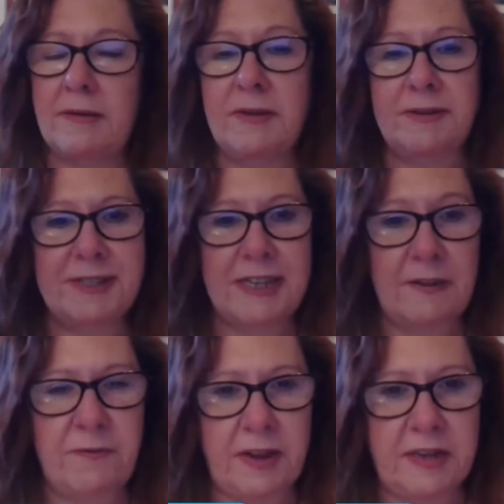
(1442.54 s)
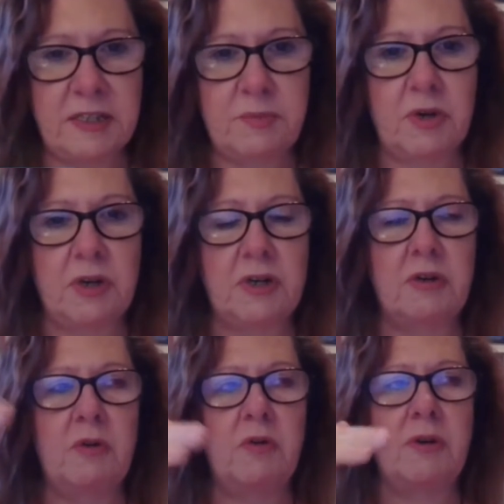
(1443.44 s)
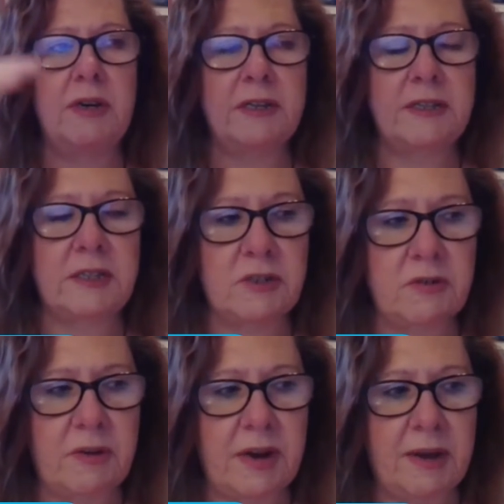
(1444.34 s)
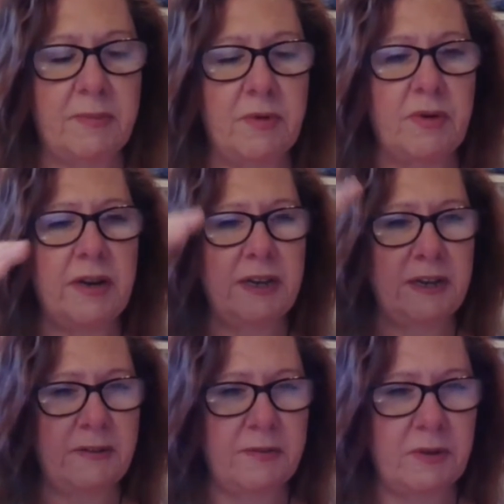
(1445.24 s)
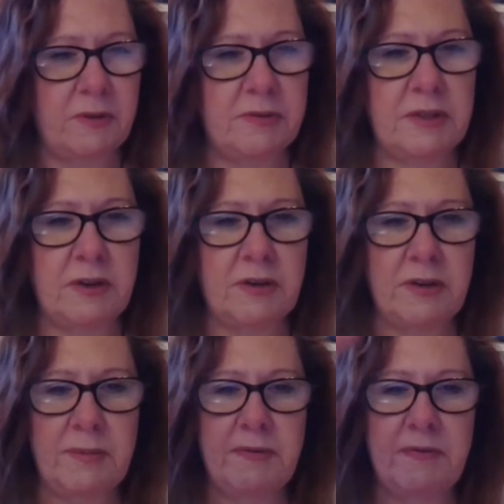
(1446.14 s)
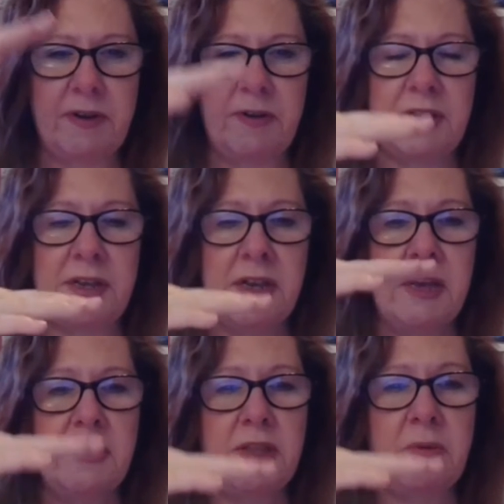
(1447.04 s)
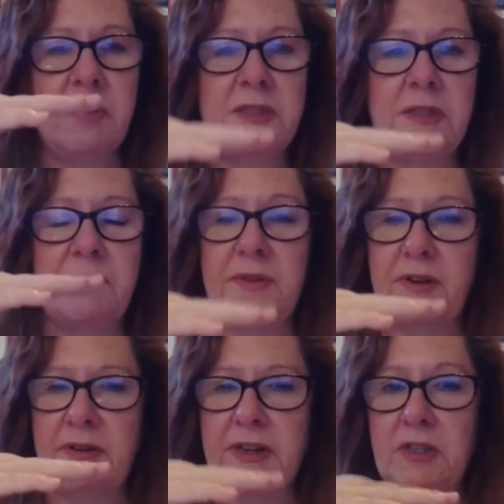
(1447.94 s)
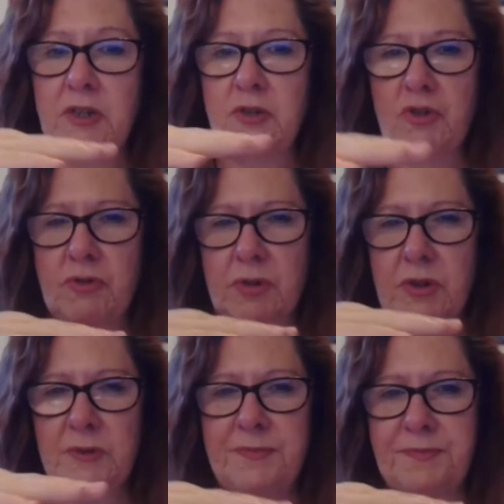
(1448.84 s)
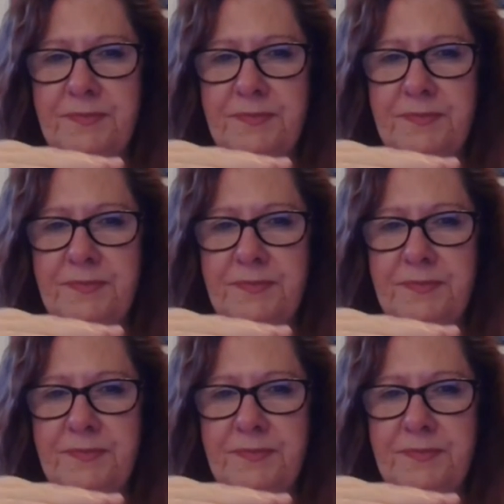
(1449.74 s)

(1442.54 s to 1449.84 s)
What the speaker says: say Facebook or Instagram or any of those are going to be they want them very neutral,